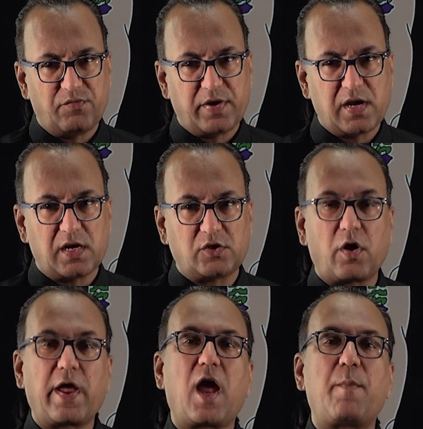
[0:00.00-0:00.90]
we are
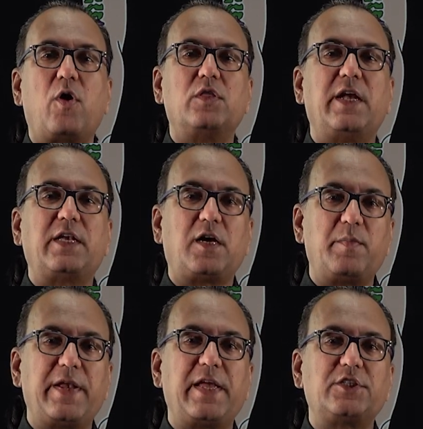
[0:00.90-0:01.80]
talking about the
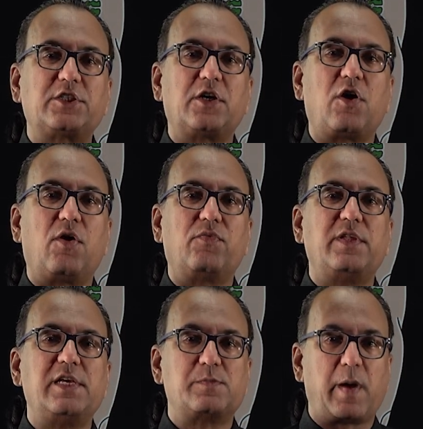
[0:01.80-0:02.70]
termination of
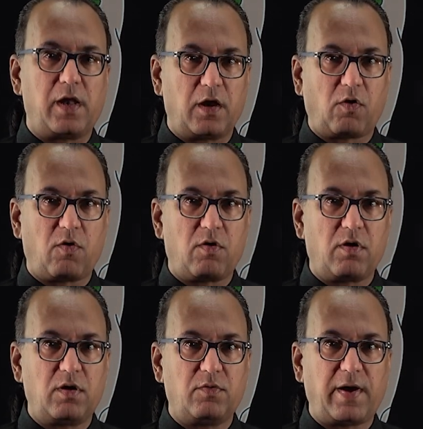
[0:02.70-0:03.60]
the spinal
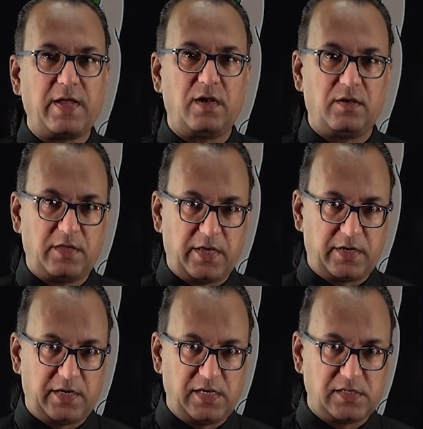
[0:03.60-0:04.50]
cord while there
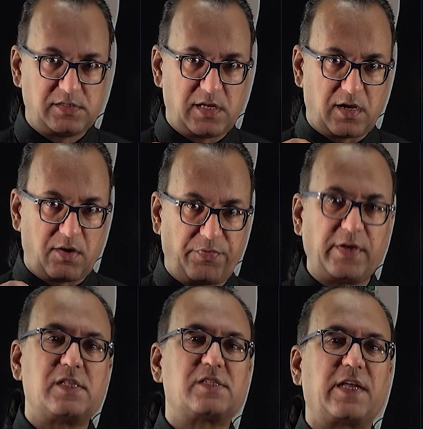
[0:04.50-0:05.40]
is the
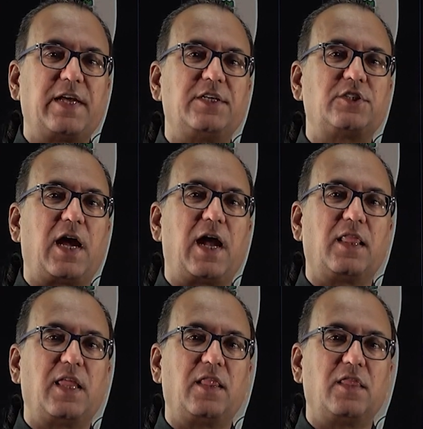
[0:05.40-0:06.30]
fetal stage
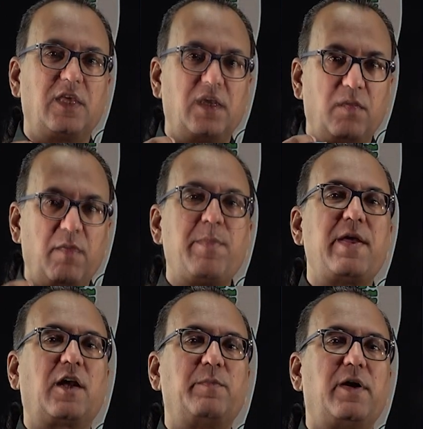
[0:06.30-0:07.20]
and then the baby
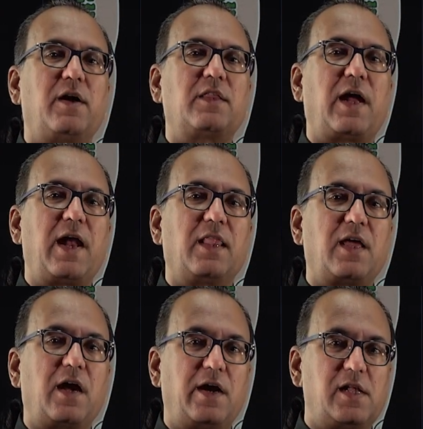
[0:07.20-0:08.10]
at birth and
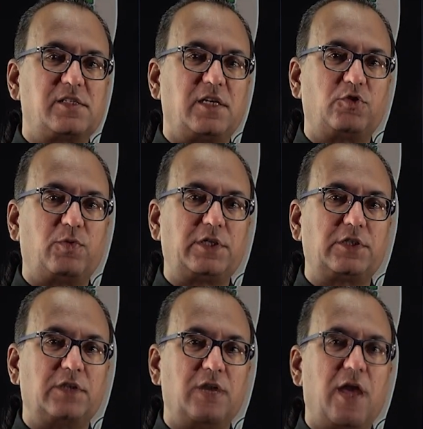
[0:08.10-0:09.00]
the adult
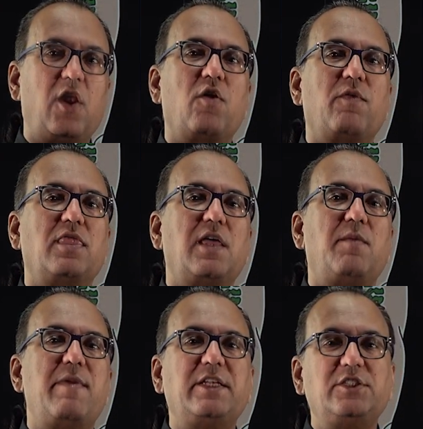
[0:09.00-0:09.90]
situation, along with the
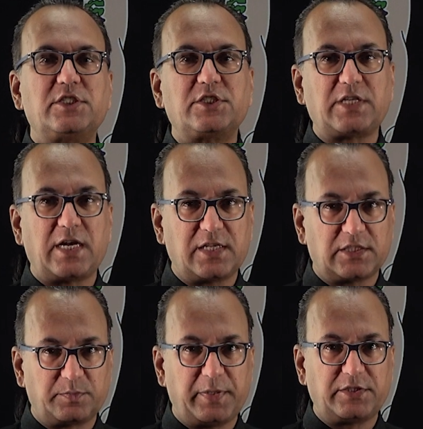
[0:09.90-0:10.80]
meninges and the
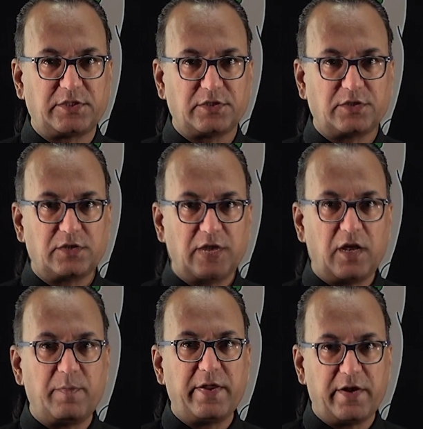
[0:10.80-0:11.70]
spaces it
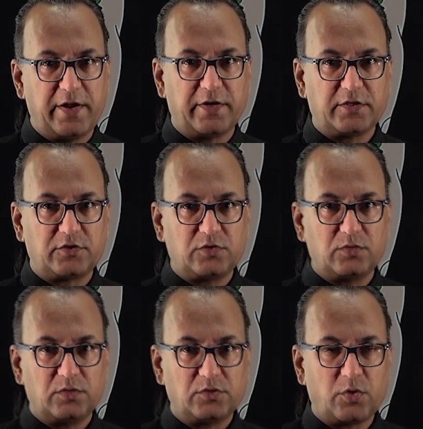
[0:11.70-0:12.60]
will be related
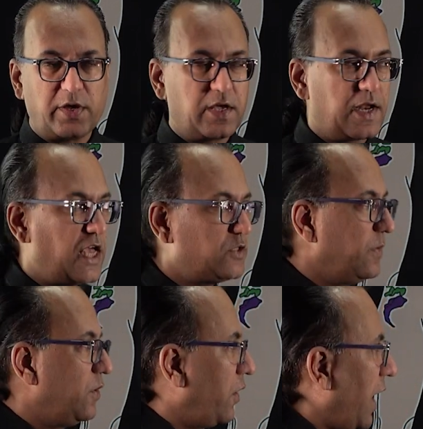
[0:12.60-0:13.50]
to. So here, as we
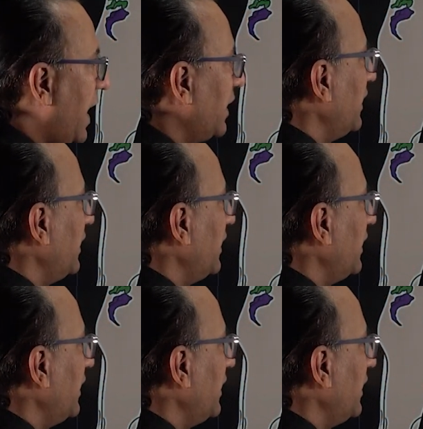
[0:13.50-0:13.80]
look at